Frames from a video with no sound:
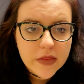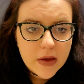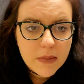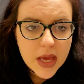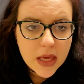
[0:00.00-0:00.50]

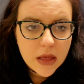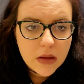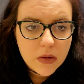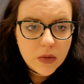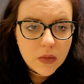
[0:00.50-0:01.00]
they make
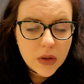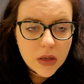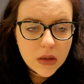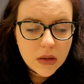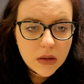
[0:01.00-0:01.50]
you
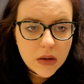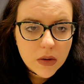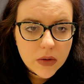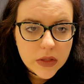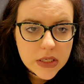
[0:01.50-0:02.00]

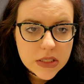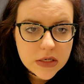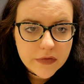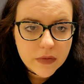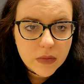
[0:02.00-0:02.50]
go to these
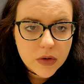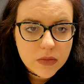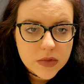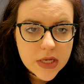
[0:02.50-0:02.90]
different rooms,